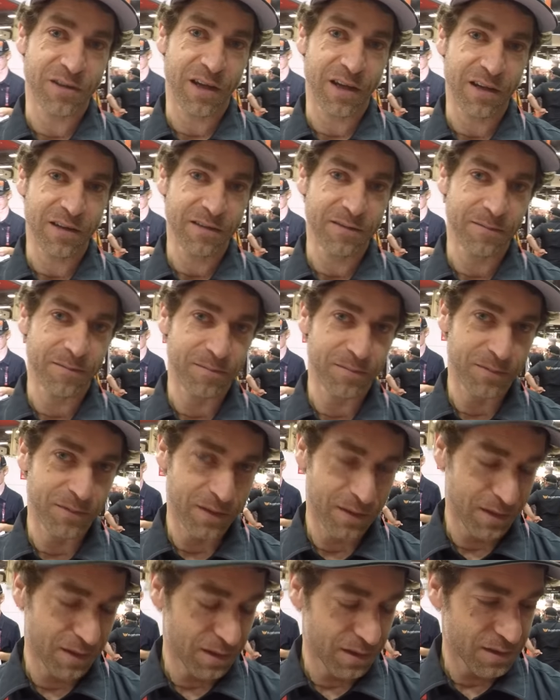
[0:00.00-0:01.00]
now. Oh,
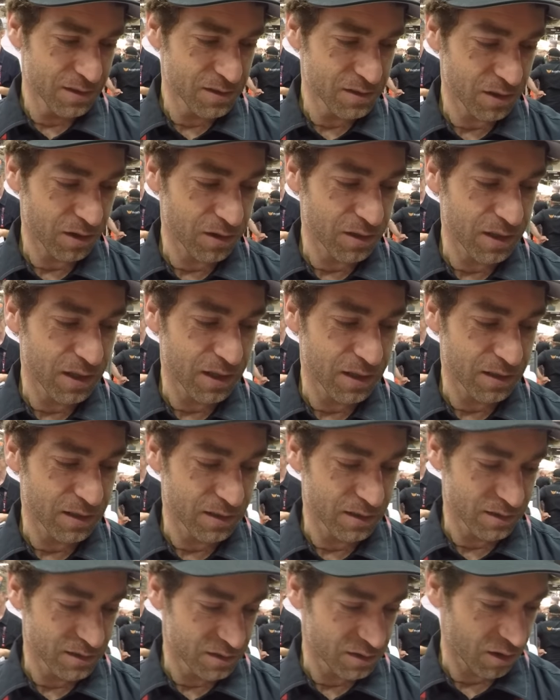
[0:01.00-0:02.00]
cool. So Smart.
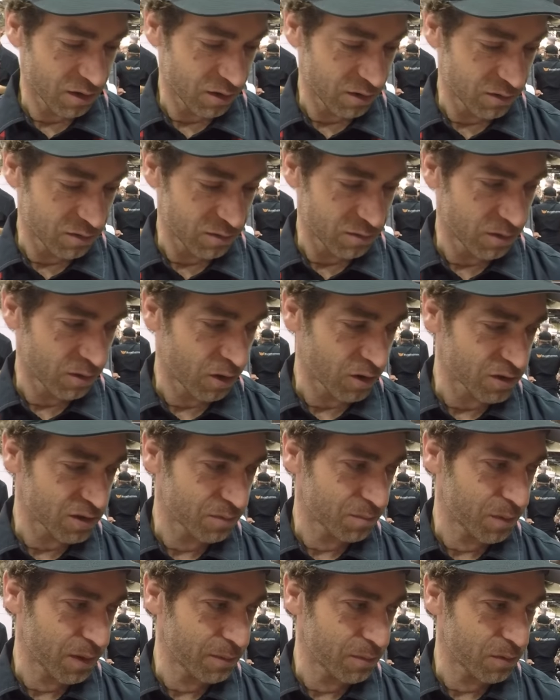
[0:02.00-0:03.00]
Yeah, so lots
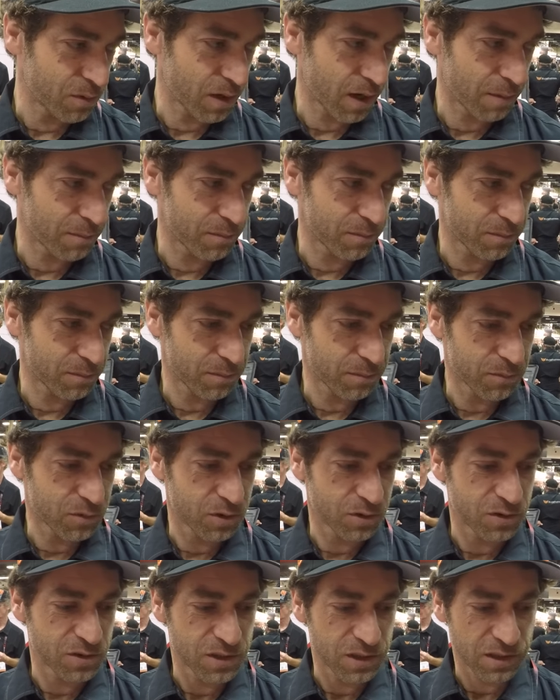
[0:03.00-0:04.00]
of people come
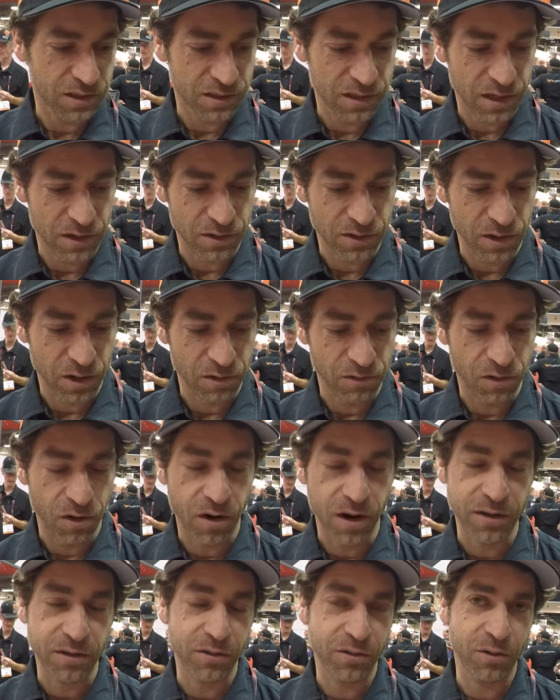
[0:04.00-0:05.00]
to New Zealand now and go
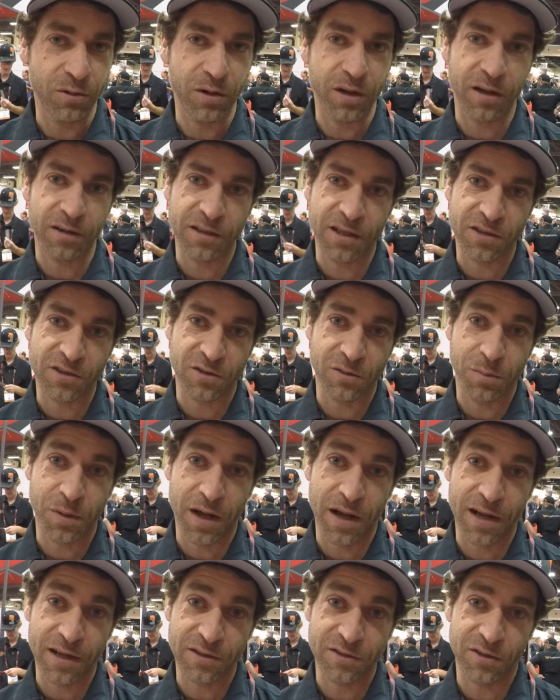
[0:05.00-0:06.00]
ride through our national
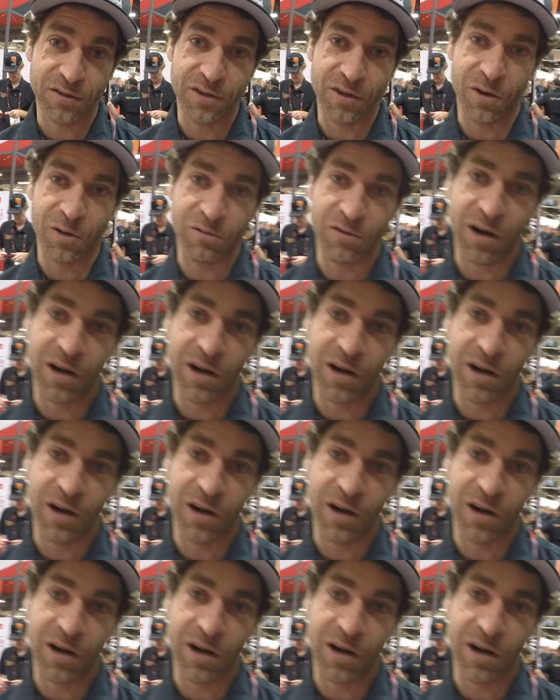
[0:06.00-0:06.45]
parks on the old